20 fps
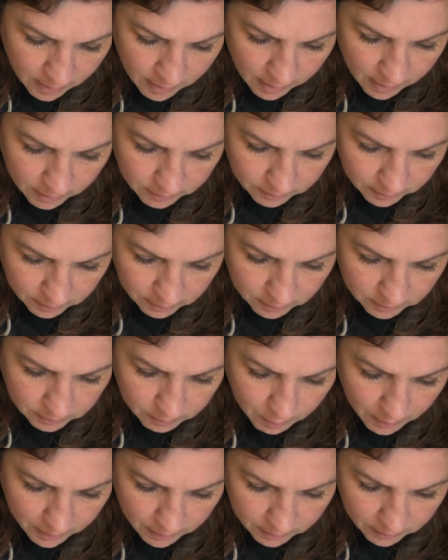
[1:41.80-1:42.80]
as I
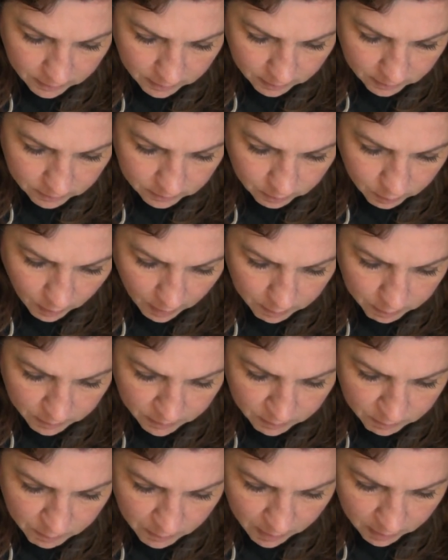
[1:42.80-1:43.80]
just make little
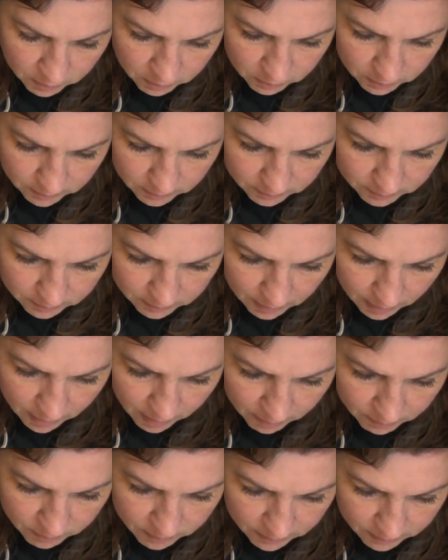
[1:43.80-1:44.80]
swiping motions
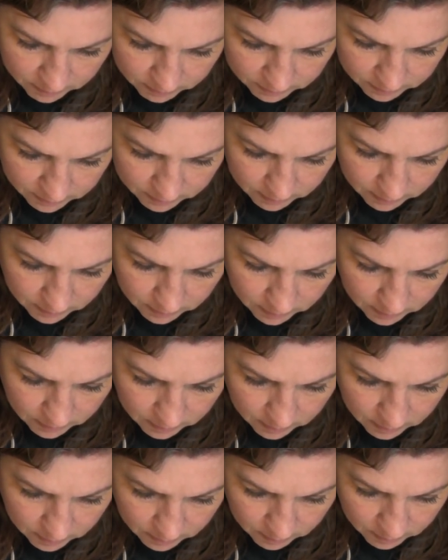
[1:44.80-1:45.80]
of this
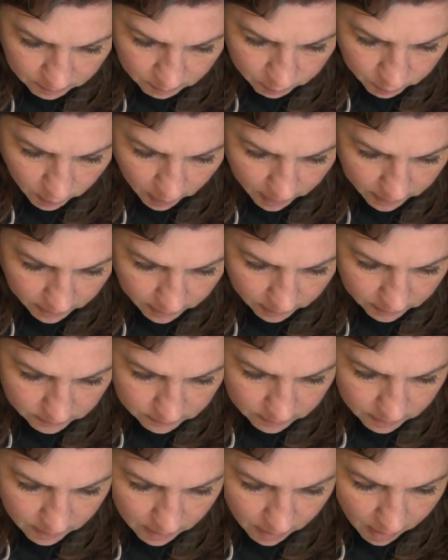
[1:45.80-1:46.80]

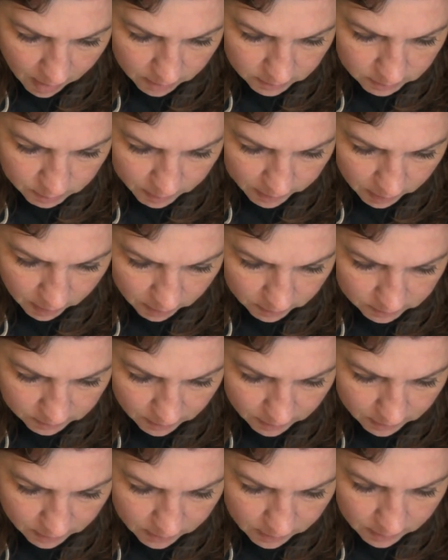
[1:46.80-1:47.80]
product onto my
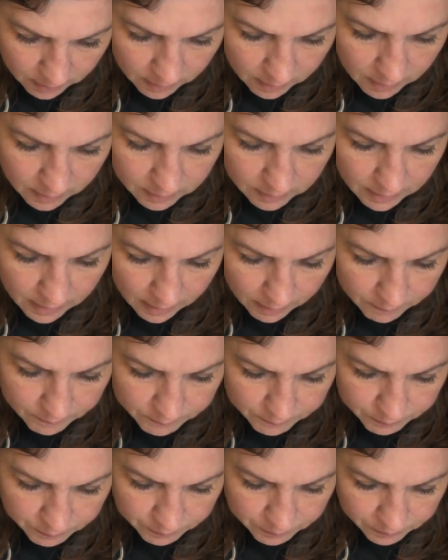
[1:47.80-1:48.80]
cardstock. Now,
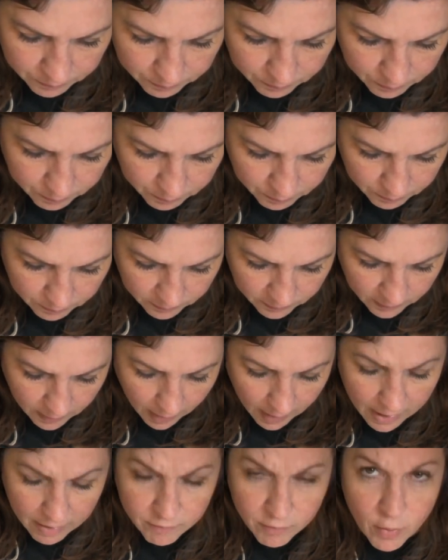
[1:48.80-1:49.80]

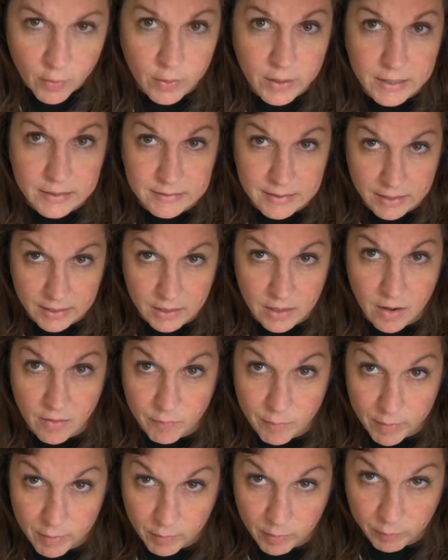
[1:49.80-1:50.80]
I have already taken
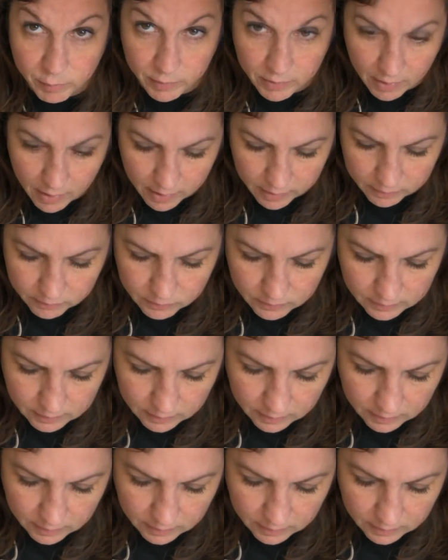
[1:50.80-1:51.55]
off my rubber gloves.